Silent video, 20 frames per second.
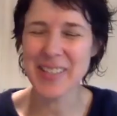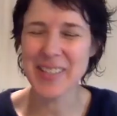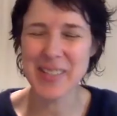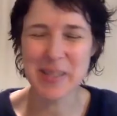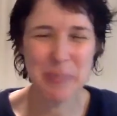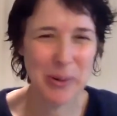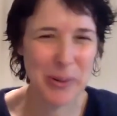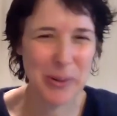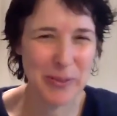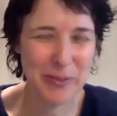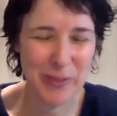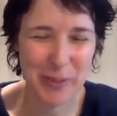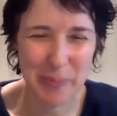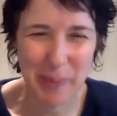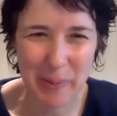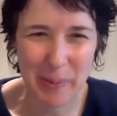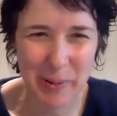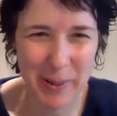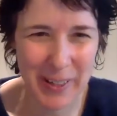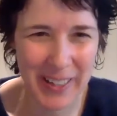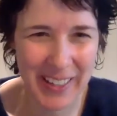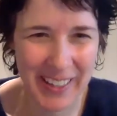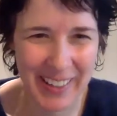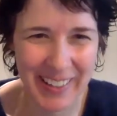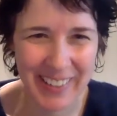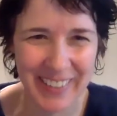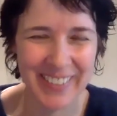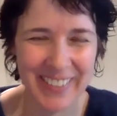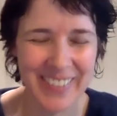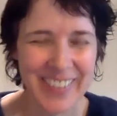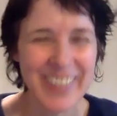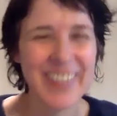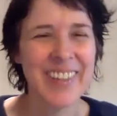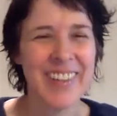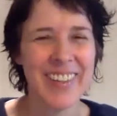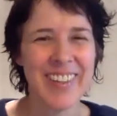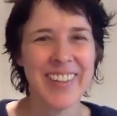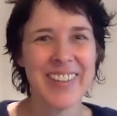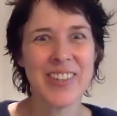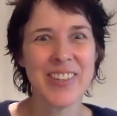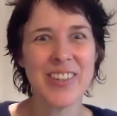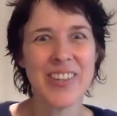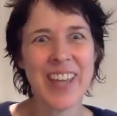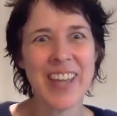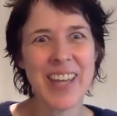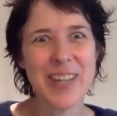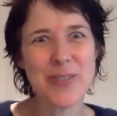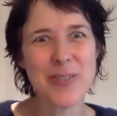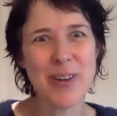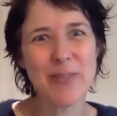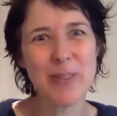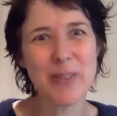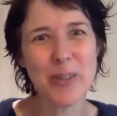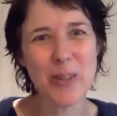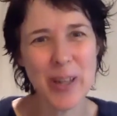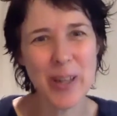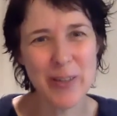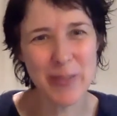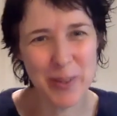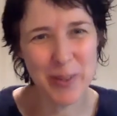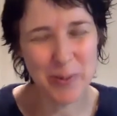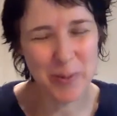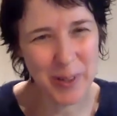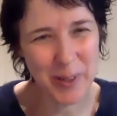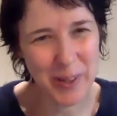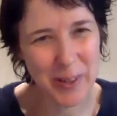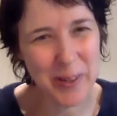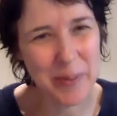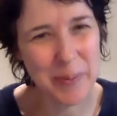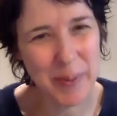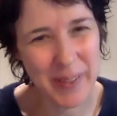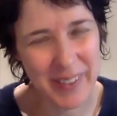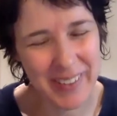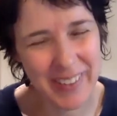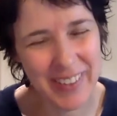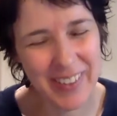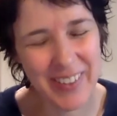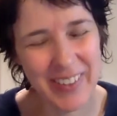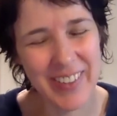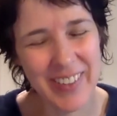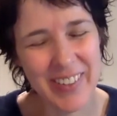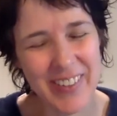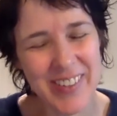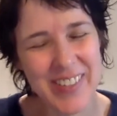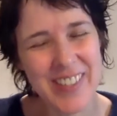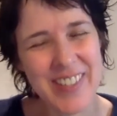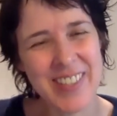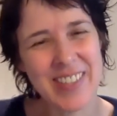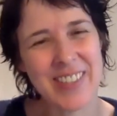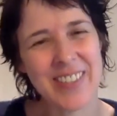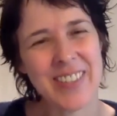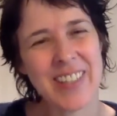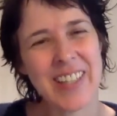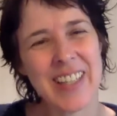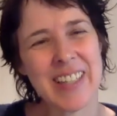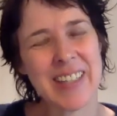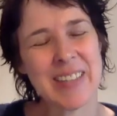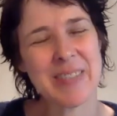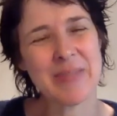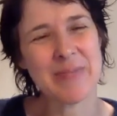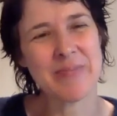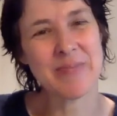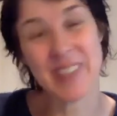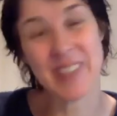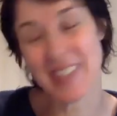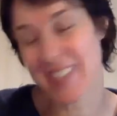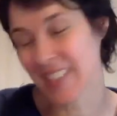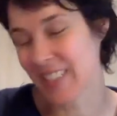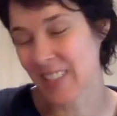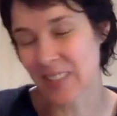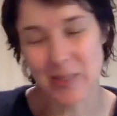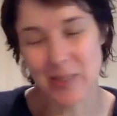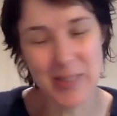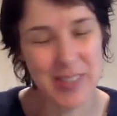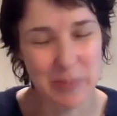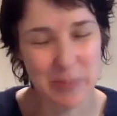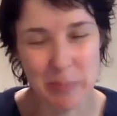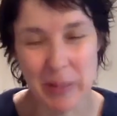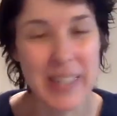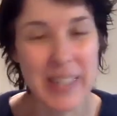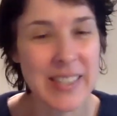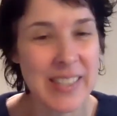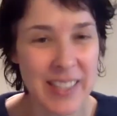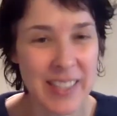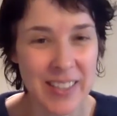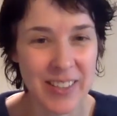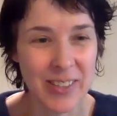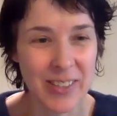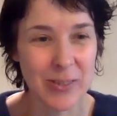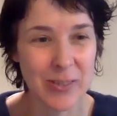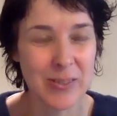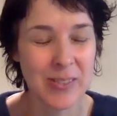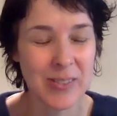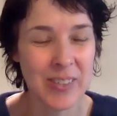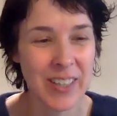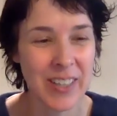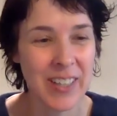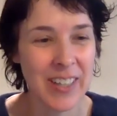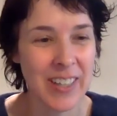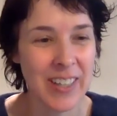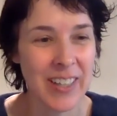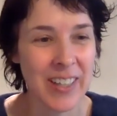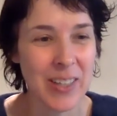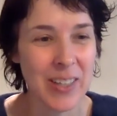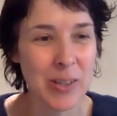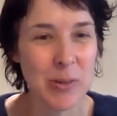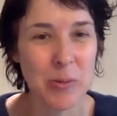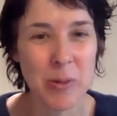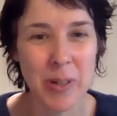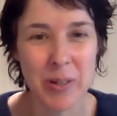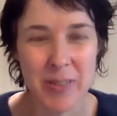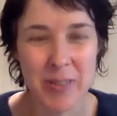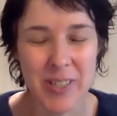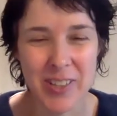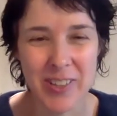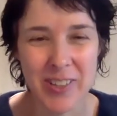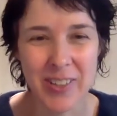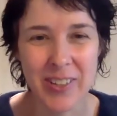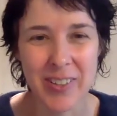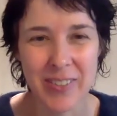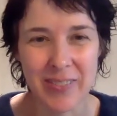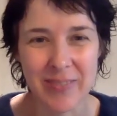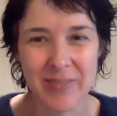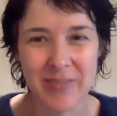important for people to hear, that you can travel all over the world, but you know there's still always a place that you'll want to return.